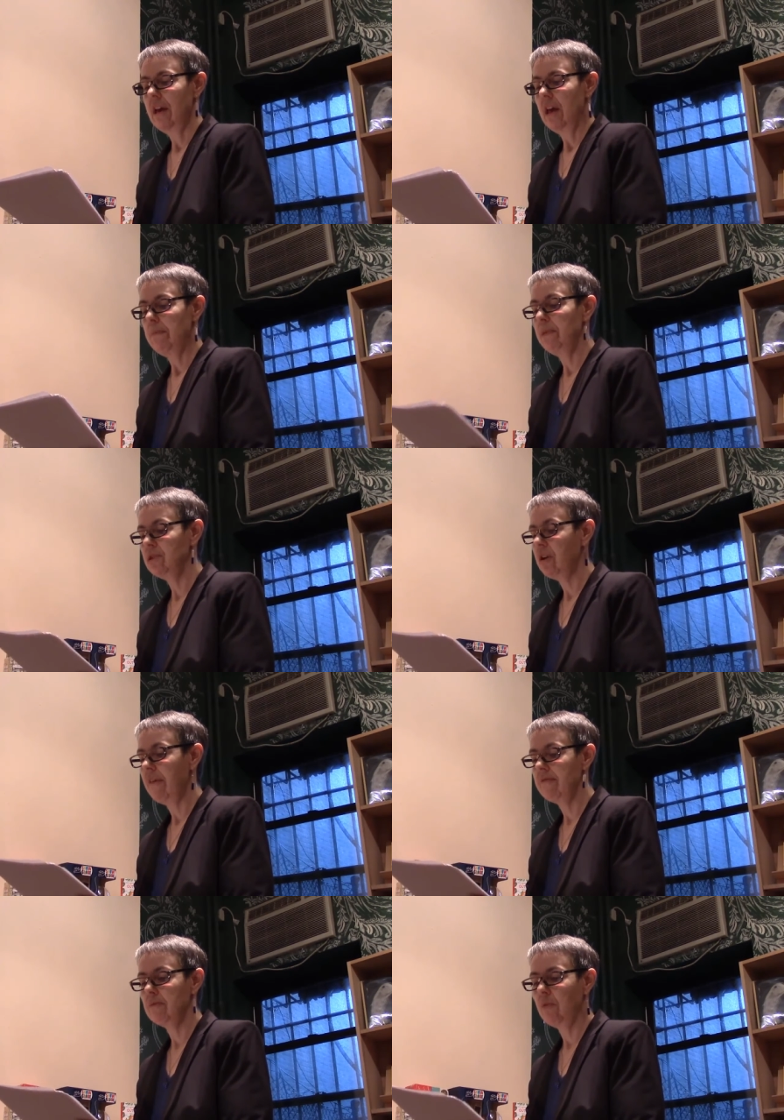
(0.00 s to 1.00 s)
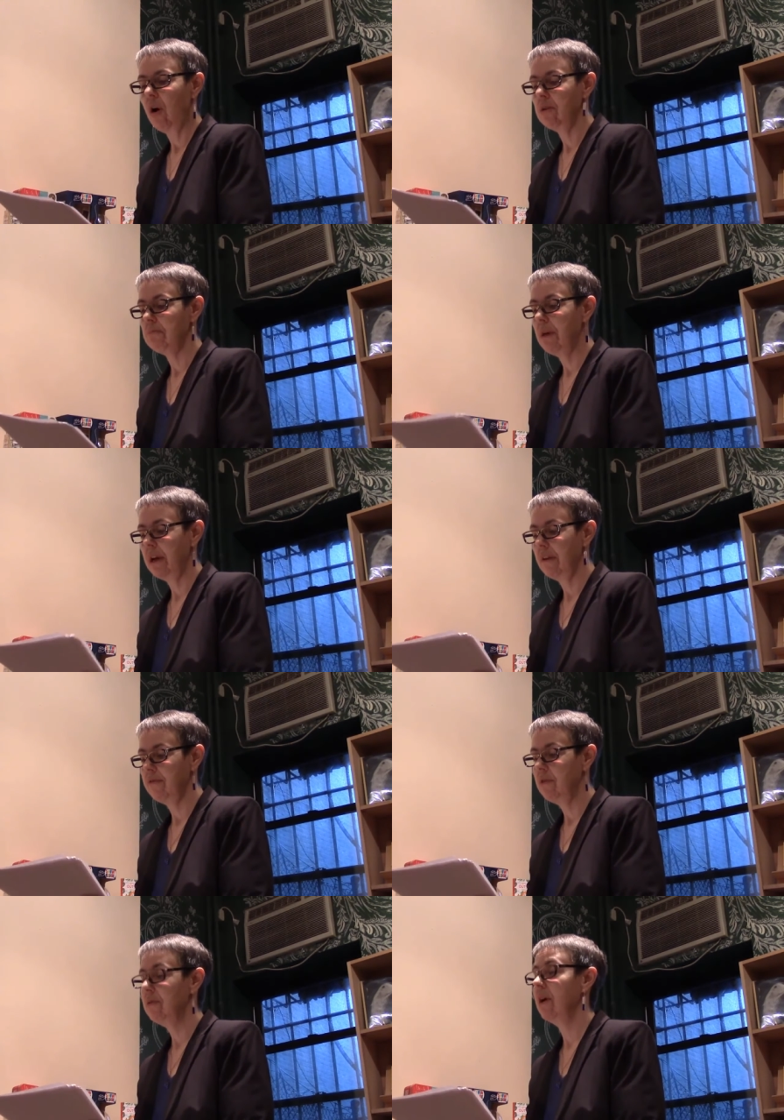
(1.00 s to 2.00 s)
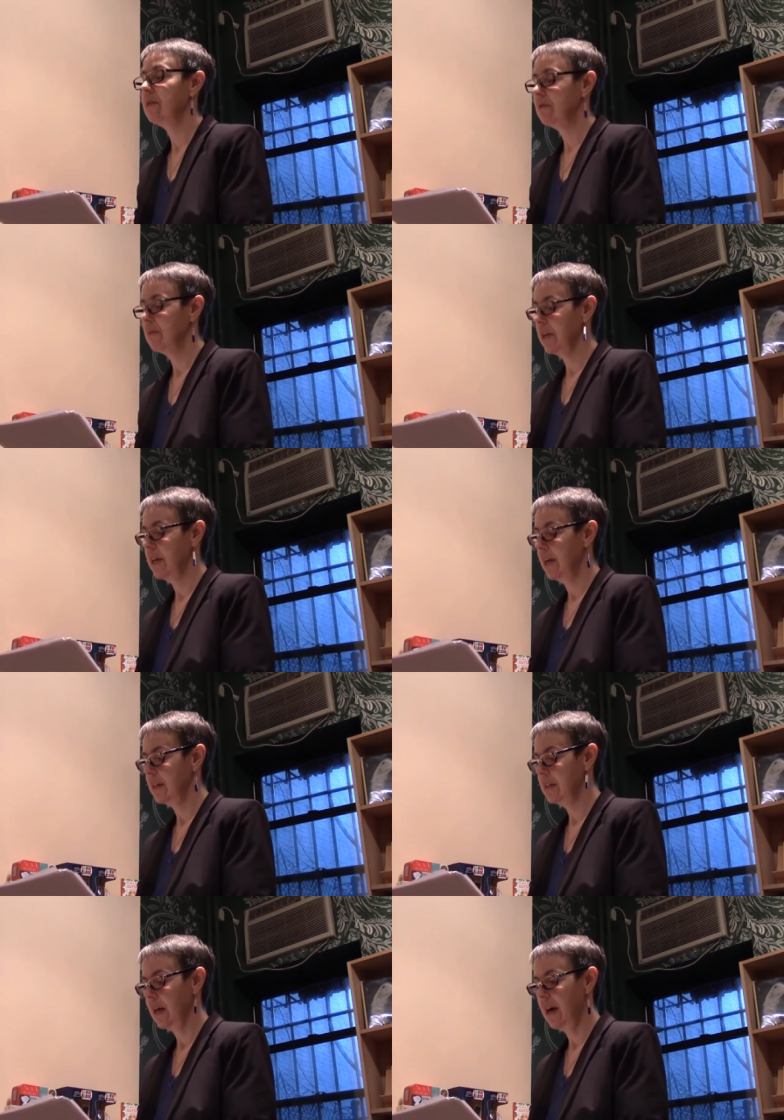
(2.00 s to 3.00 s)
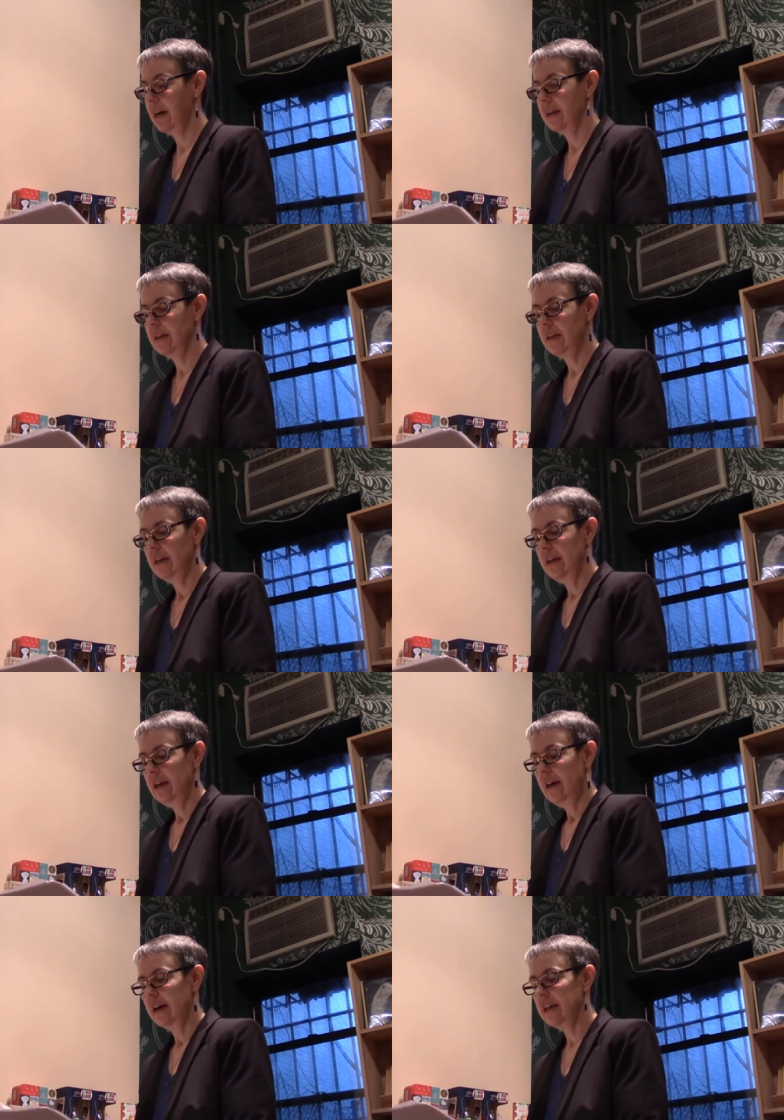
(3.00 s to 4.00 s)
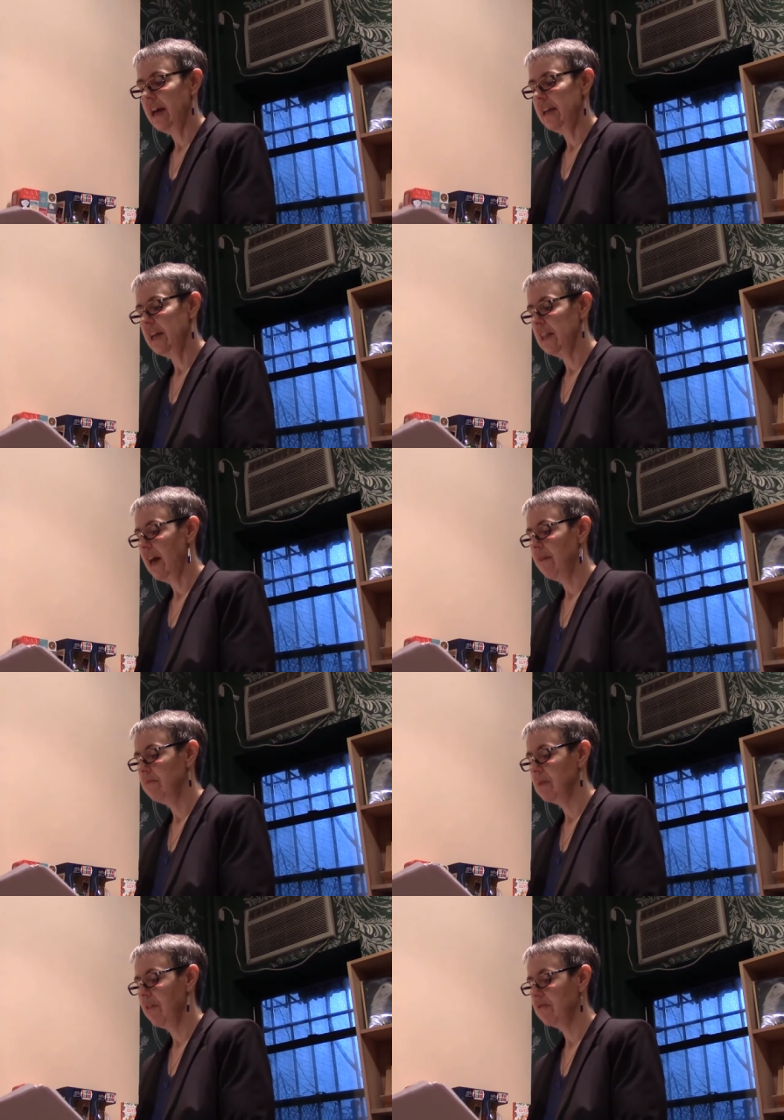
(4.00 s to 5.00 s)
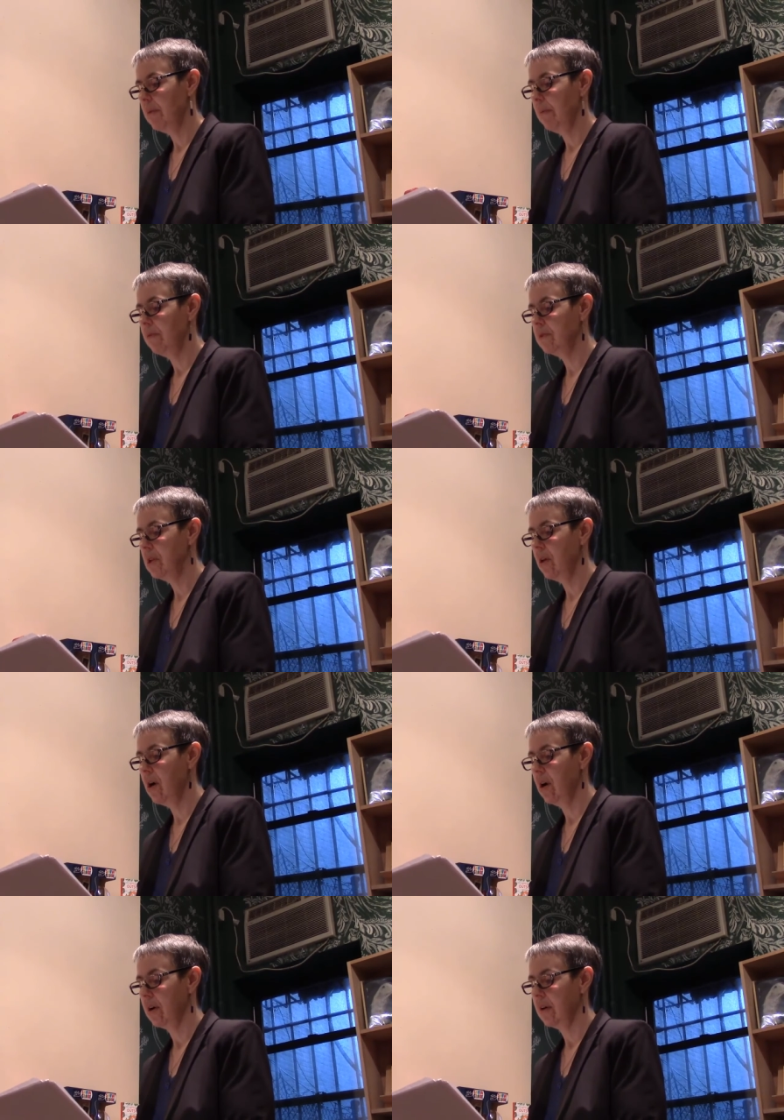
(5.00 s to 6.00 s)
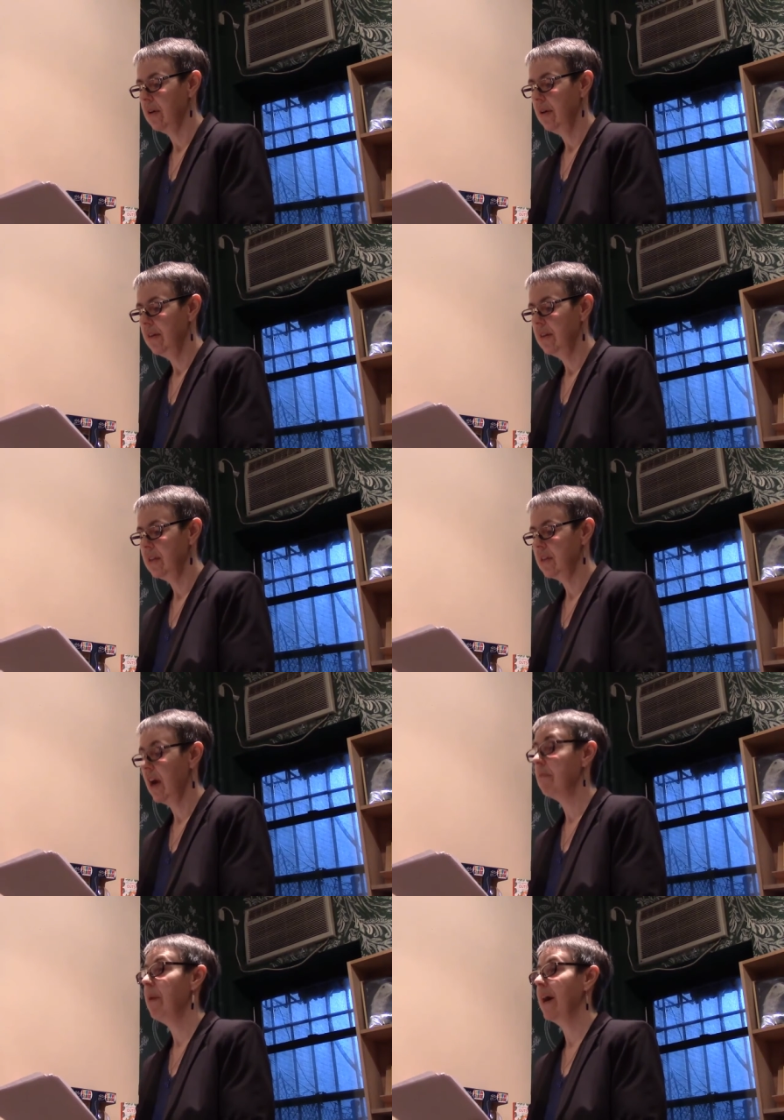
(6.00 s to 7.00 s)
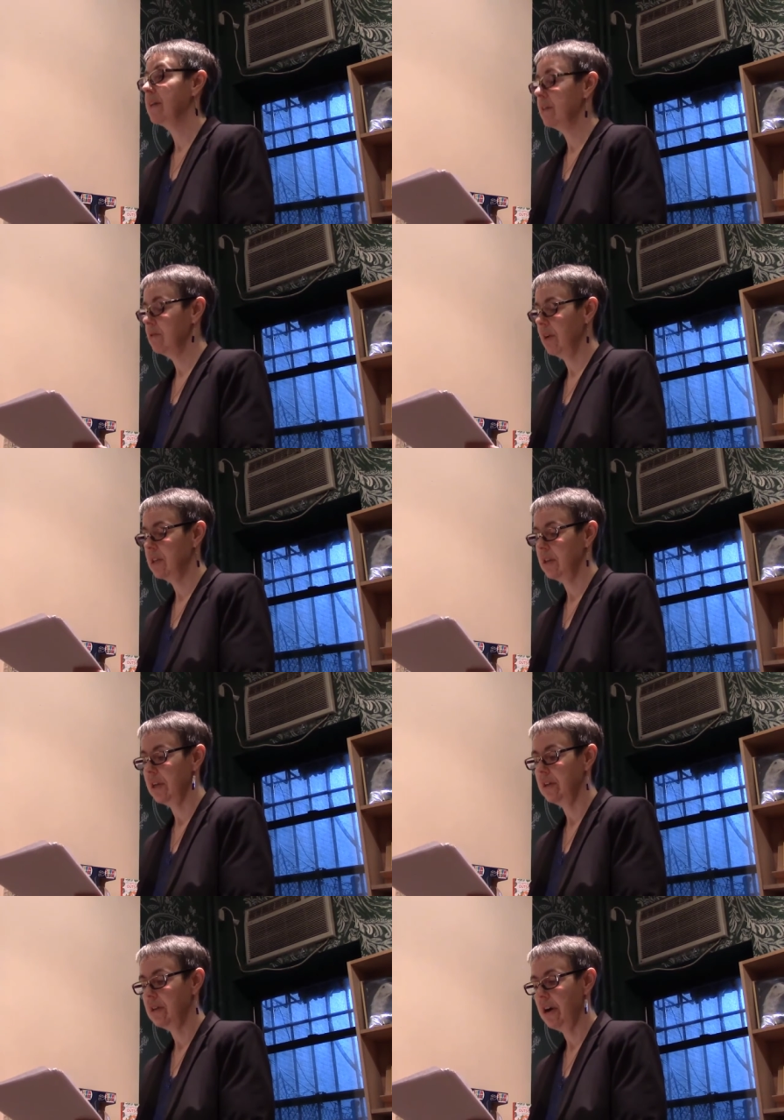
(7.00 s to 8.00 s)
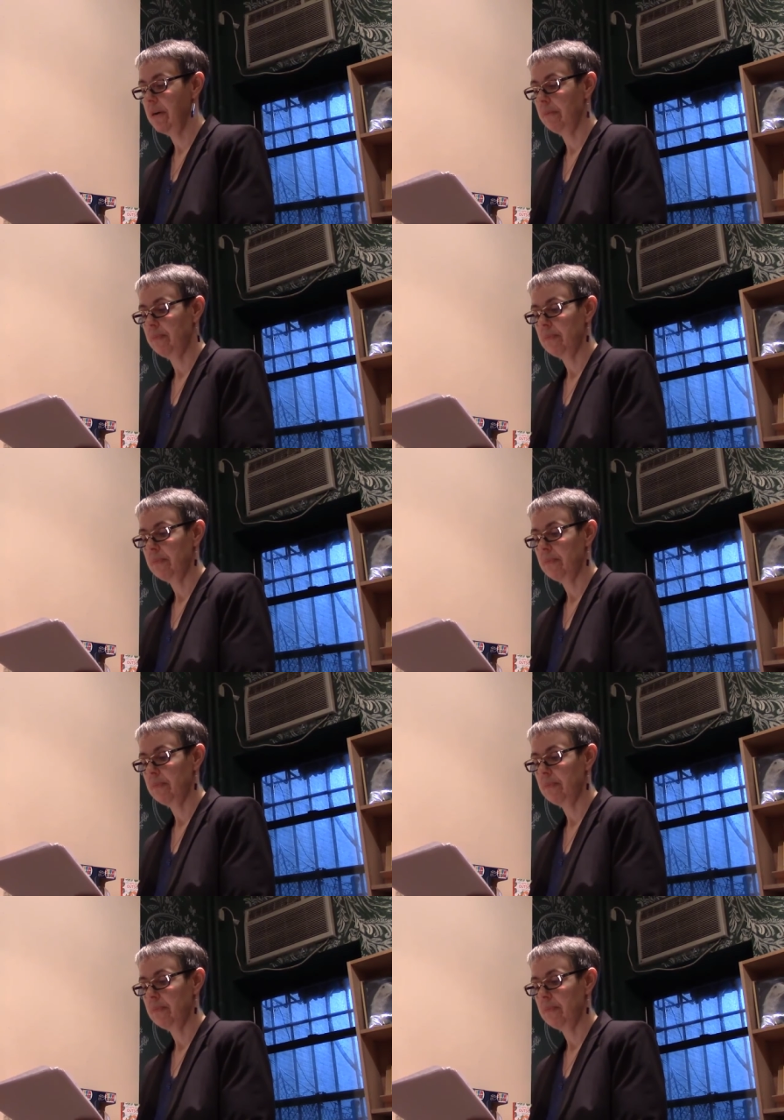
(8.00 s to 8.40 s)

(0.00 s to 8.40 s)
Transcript: He pushed off from the wall and met it a few yards from the canal's side. Again he allowed himself to be pulled along, this time back in the direction he'd come.